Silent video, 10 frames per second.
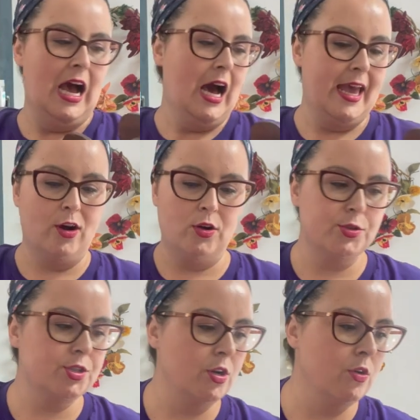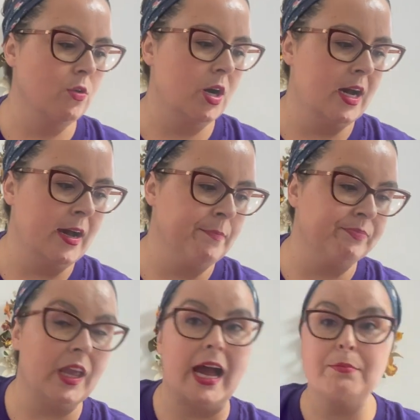I also,
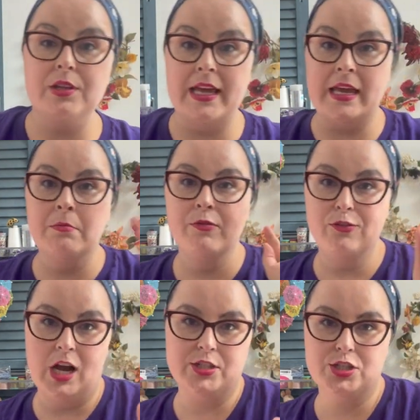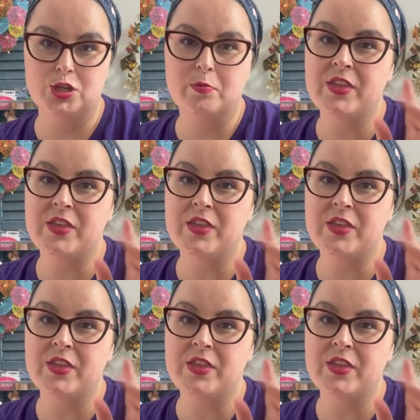um, I blame Flosstube.